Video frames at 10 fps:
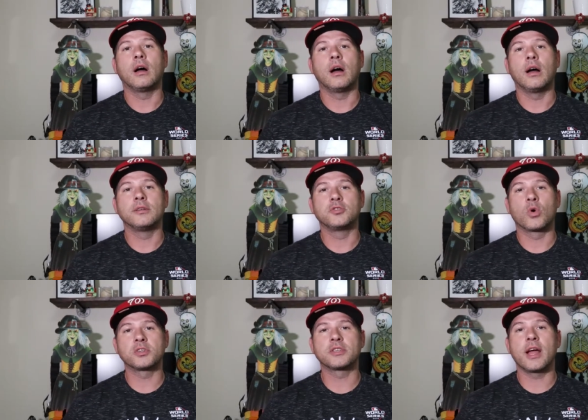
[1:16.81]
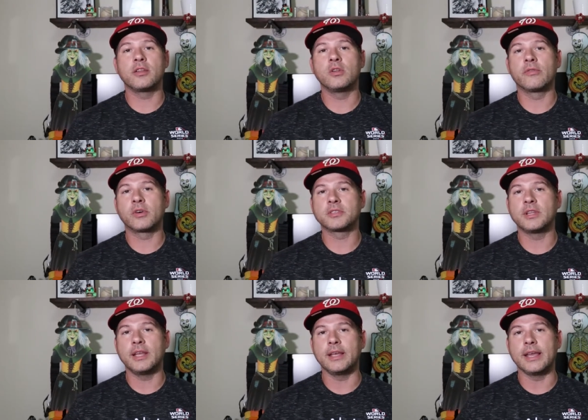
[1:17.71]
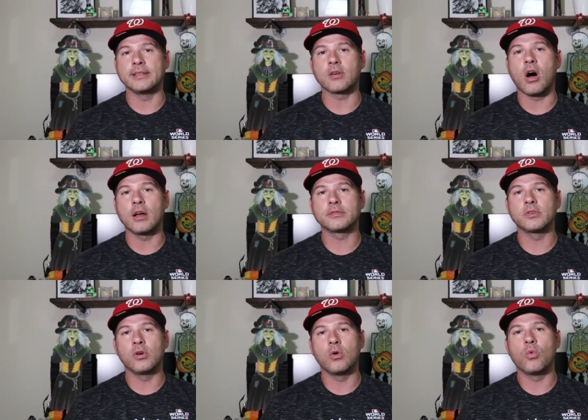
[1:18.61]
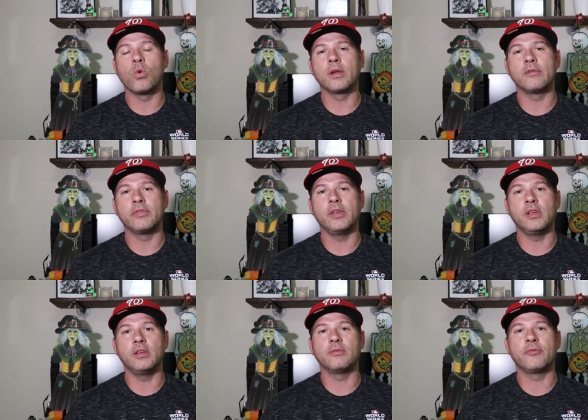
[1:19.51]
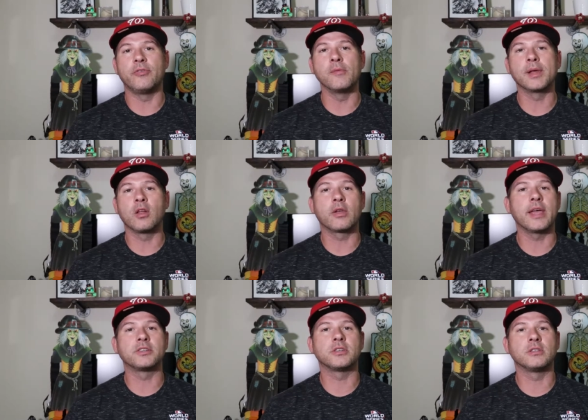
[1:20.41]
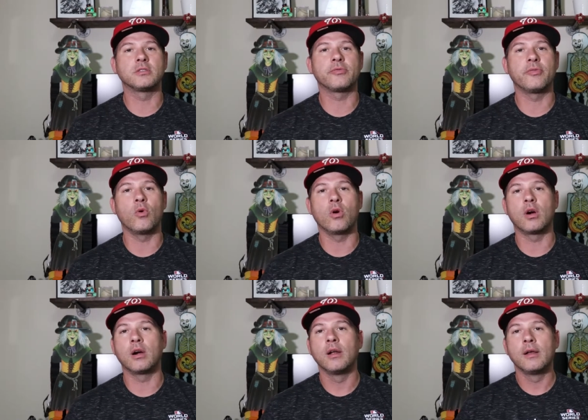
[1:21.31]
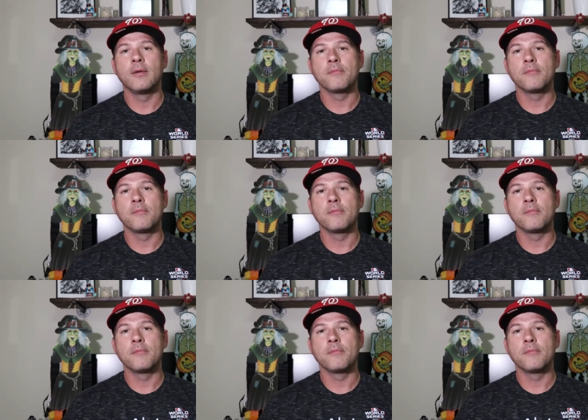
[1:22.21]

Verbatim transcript: uh, Georgetown University is also one of the filming locations for